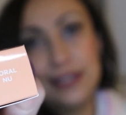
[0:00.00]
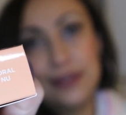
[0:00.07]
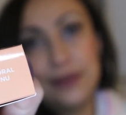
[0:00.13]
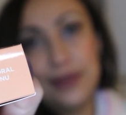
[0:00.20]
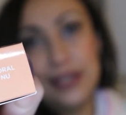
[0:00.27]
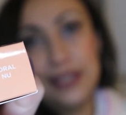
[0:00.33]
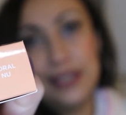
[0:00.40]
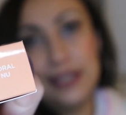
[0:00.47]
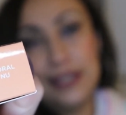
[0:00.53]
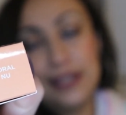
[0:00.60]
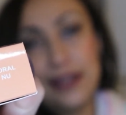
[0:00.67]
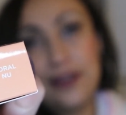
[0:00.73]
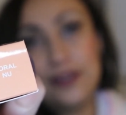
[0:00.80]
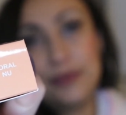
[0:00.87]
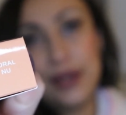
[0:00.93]

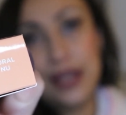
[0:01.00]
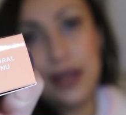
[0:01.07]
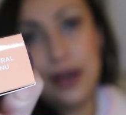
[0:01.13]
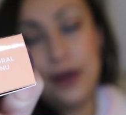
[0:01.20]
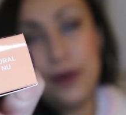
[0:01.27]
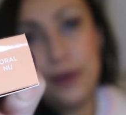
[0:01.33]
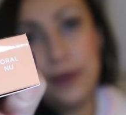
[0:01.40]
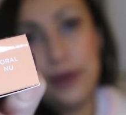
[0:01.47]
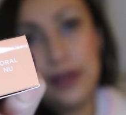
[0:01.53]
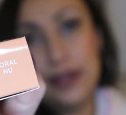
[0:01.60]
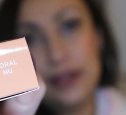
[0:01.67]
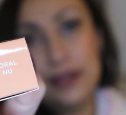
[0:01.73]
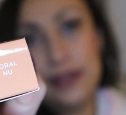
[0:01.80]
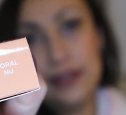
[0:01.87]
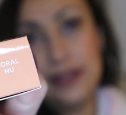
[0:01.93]
There we go.
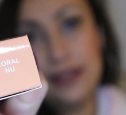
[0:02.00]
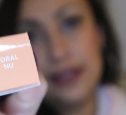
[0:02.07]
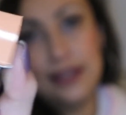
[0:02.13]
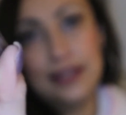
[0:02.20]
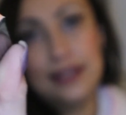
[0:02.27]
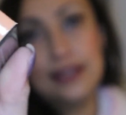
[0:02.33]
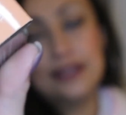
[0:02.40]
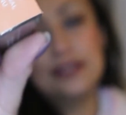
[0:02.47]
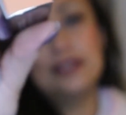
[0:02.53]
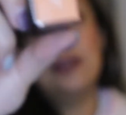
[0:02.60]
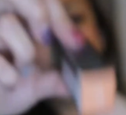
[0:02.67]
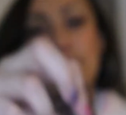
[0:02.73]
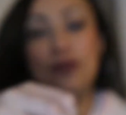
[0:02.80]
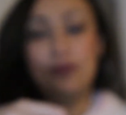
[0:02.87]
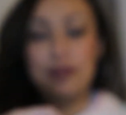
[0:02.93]

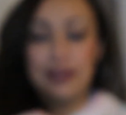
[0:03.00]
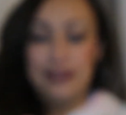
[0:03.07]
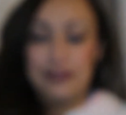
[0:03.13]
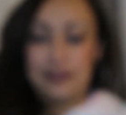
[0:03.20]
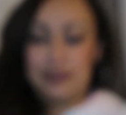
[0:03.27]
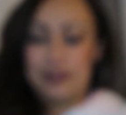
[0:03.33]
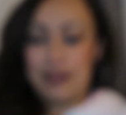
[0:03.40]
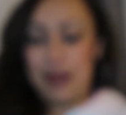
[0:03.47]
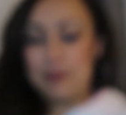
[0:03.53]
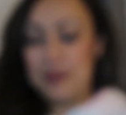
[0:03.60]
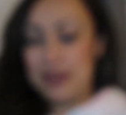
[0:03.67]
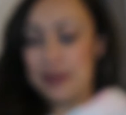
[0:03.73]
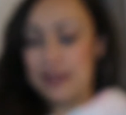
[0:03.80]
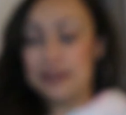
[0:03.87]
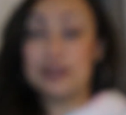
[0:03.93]
So let's
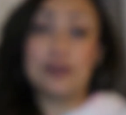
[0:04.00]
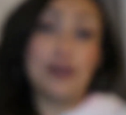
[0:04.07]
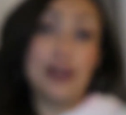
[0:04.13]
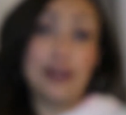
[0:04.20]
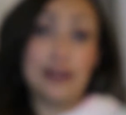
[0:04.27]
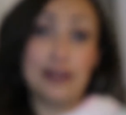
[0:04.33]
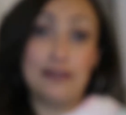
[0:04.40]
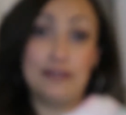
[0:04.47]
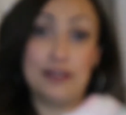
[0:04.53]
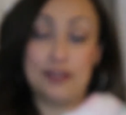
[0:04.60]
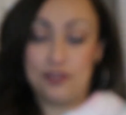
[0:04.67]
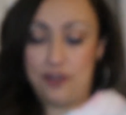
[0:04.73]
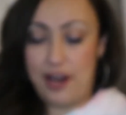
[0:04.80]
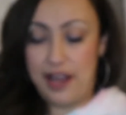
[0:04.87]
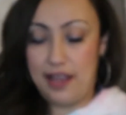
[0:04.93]
go ahead and give it a
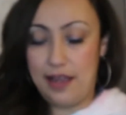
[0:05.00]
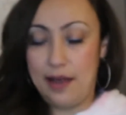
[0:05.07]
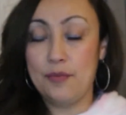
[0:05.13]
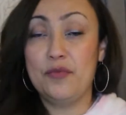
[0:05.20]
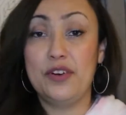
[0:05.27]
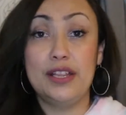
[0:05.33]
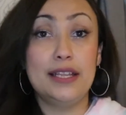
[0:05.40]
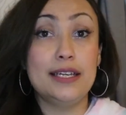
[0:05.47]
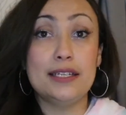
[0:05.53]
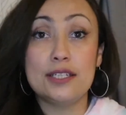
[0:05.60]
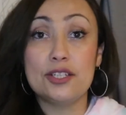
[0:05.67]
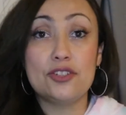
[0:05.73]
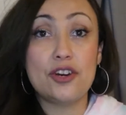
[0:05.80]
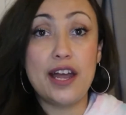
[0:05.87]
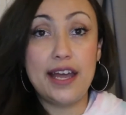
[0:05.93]
try. I'm willing
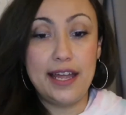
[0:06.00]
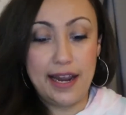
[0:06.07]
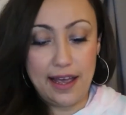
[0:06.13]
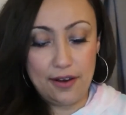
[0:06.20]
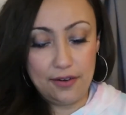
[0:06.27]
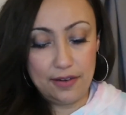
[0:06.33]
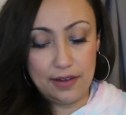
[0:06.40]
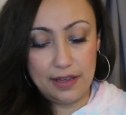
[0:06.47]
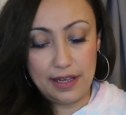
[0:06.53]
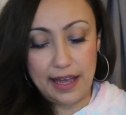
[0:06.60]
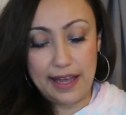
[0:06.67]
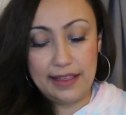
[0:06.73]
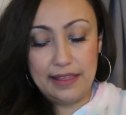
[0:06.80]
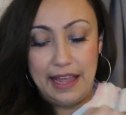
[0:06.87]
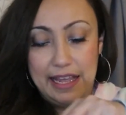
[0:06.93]
to try it out.
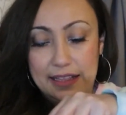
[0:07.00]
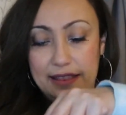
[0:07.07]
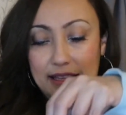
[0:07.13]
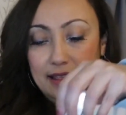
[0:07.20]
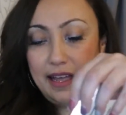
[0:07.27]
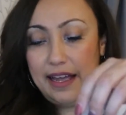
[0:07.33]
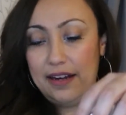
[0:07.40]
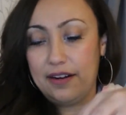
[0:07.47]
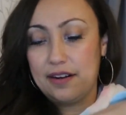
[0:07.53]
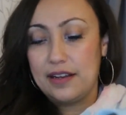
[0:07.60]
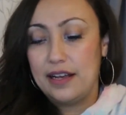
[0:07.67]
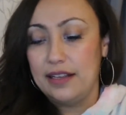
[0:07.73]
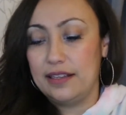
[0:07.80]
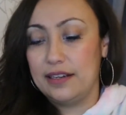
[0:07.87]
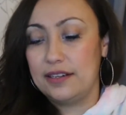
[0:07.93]
I like the lighter
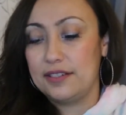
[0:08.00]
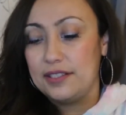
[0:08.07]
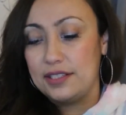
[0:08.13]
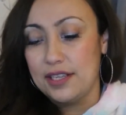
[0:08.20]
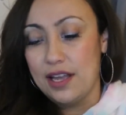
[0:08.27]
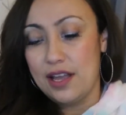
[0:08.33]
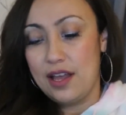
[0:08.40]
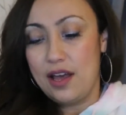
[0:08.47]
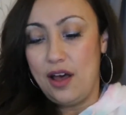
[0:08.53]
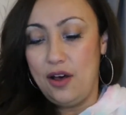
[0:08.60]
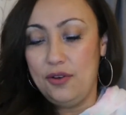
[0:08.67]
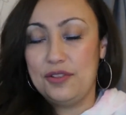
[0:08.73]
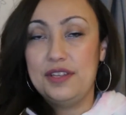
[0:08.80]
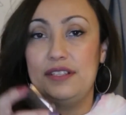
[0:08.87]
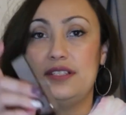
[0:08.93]
colors.
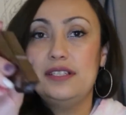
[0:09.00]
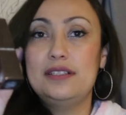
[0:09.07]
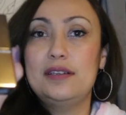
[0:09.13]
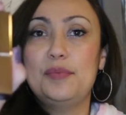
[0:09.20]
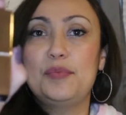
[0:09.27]
Oh, this is a